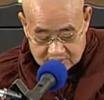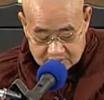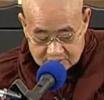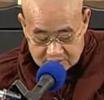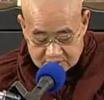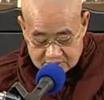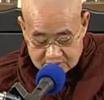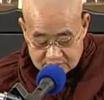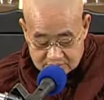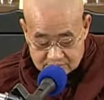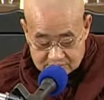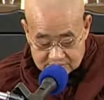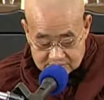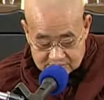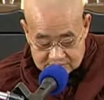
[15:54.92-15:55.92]
Knew
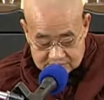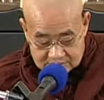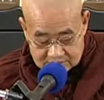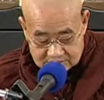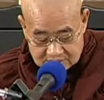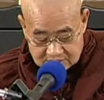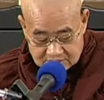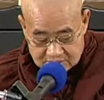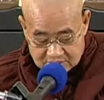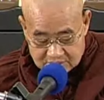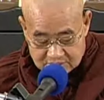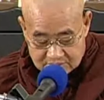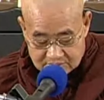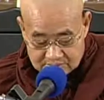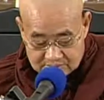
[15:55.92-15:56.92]
that
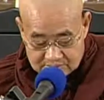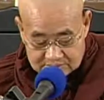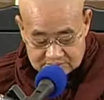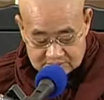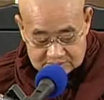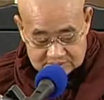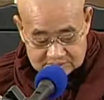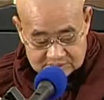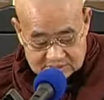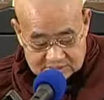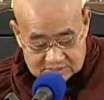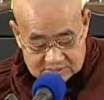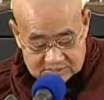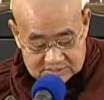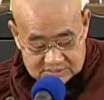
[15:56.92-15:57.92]
no
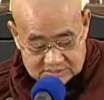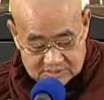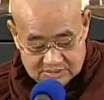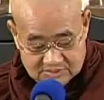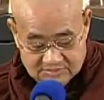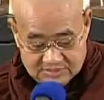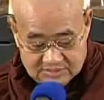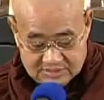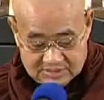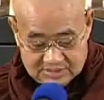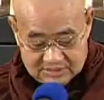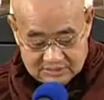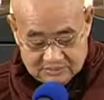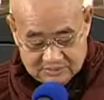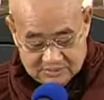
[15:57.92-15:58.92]
attention is a minor
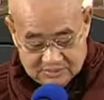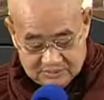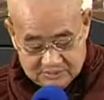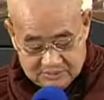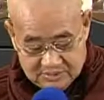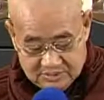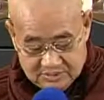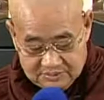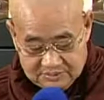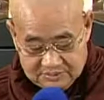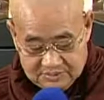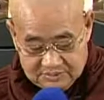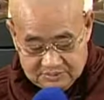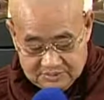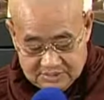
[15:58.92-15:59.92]
defilement of
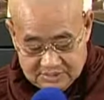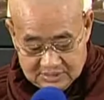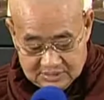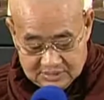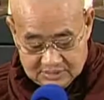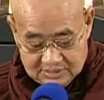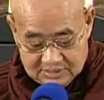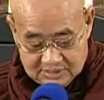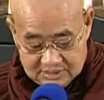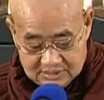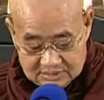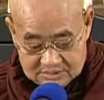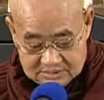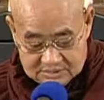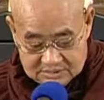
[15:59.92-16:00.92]
the mind and
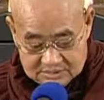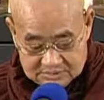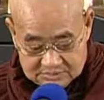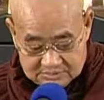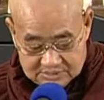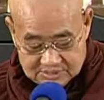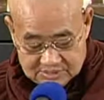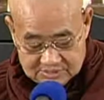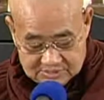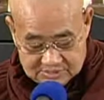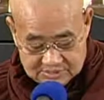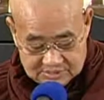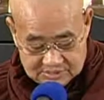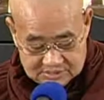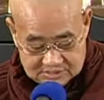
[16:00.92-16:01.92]
dispelled
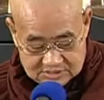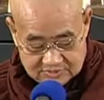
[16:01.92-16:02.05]
it.